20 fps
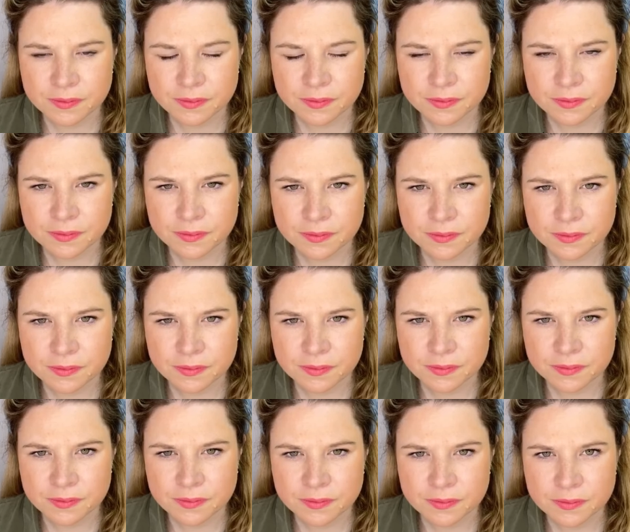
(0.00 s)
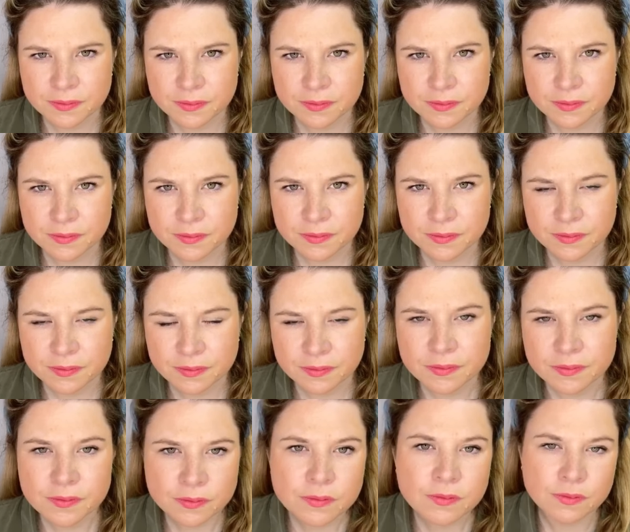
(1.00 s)

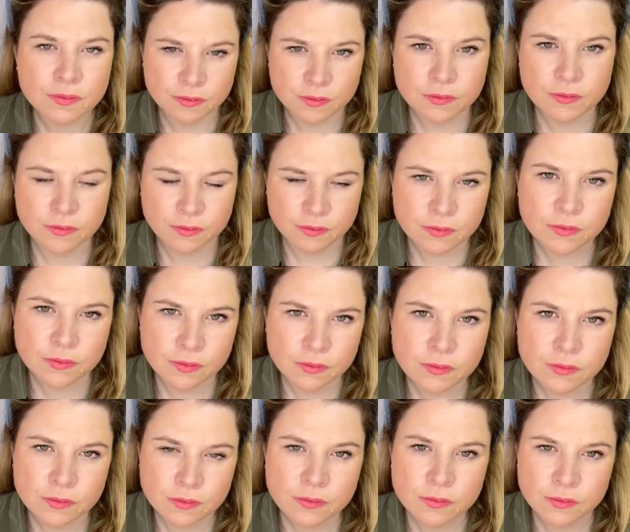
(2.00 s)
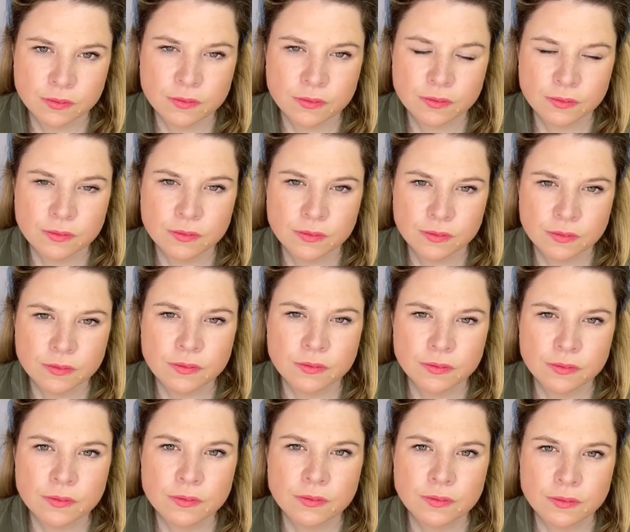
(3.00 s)

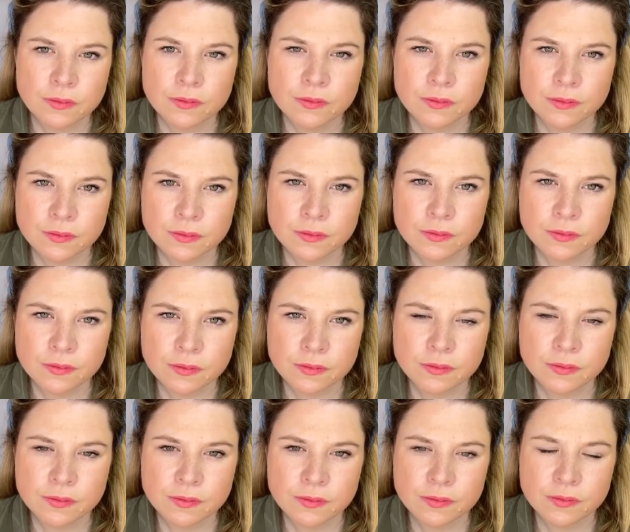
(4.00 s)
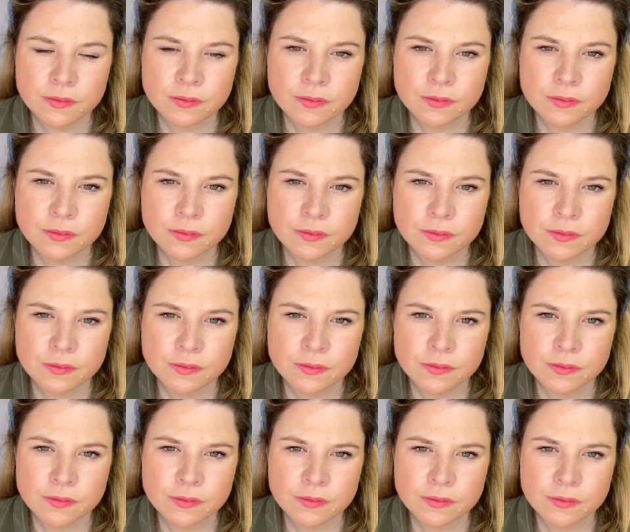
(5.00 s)

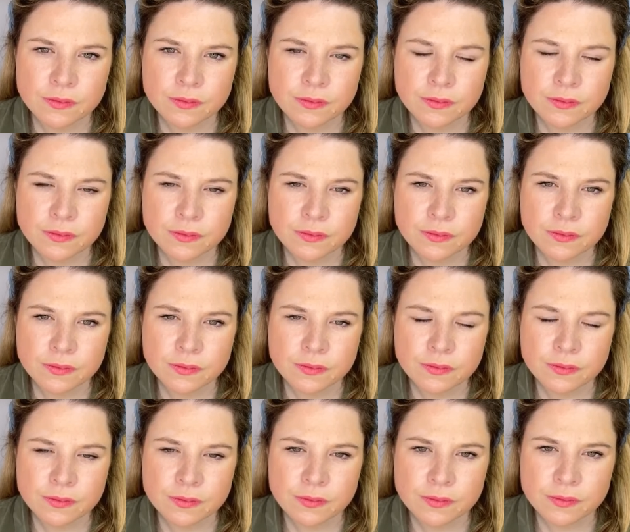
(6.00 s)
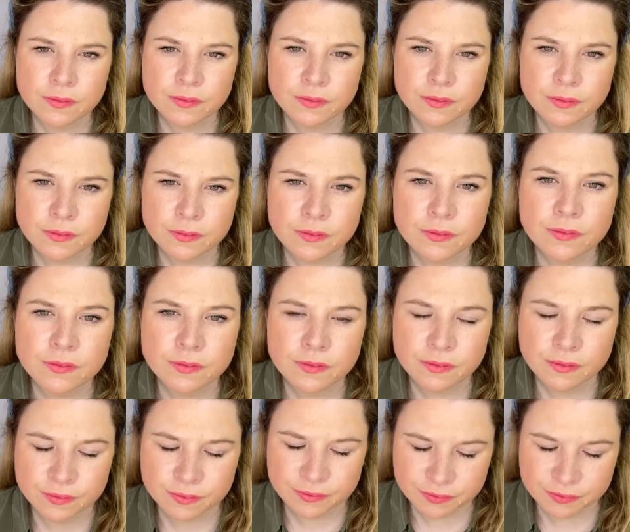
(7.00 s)
This person isn't speaking.